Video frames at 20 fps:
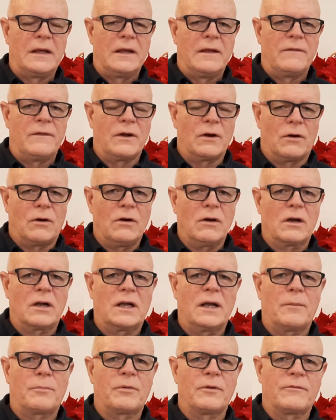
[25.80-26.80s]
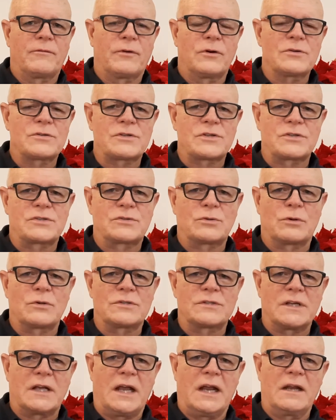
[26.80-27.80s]
There are a couple of verses towards
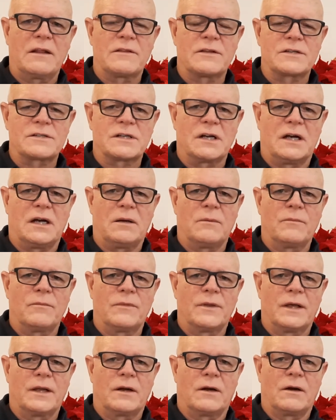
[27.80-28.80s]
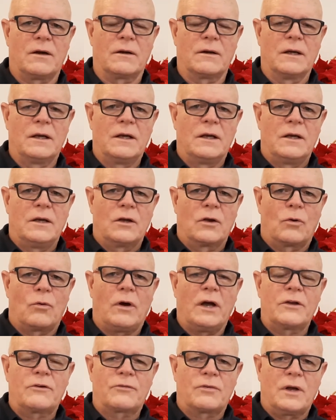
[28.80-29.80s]
the end of the Psalm that are
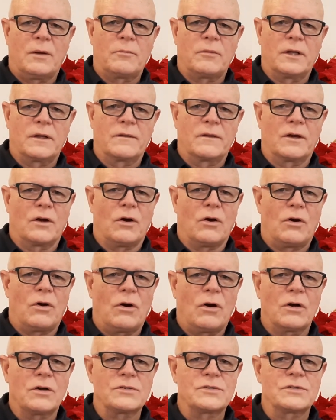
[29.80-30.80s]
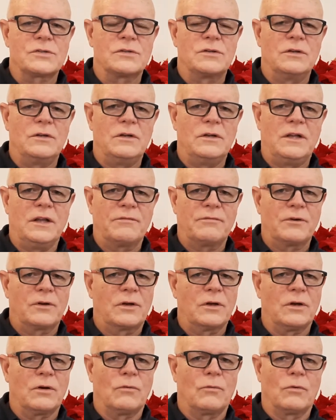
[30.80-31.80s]
quite troubling. They're harsh,
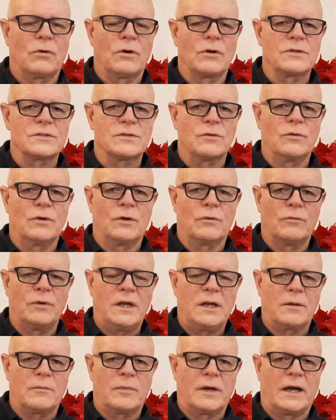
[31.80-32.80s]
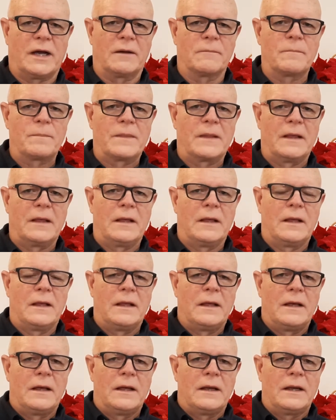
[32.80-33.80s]
difficult words that we'll read about.
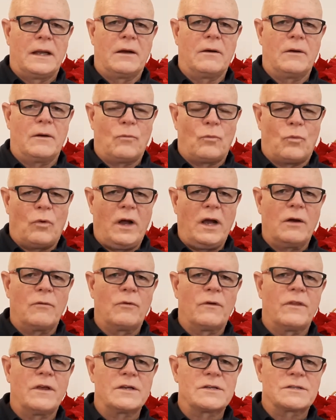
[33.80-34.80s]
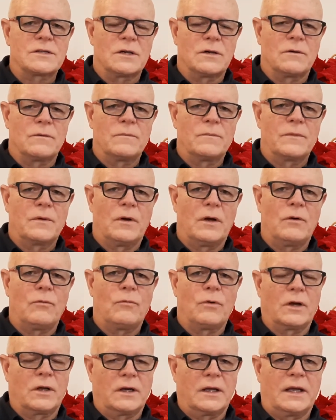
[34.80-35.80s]
Now, why were they so? Well,
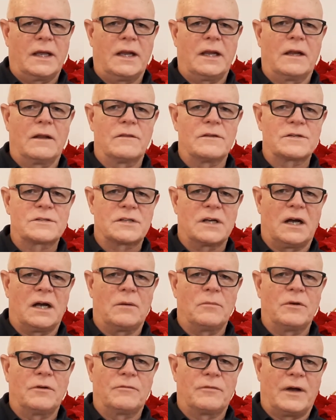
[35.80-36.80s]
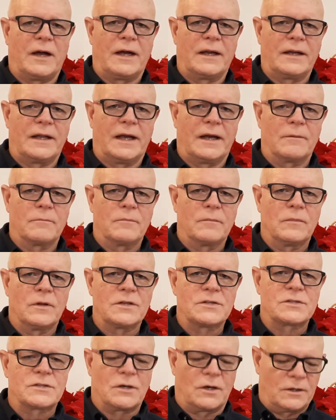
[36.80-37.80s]
we're going to get into the Psalm and find out.
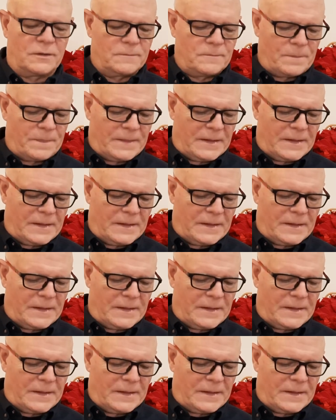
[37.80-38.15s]
Let's start.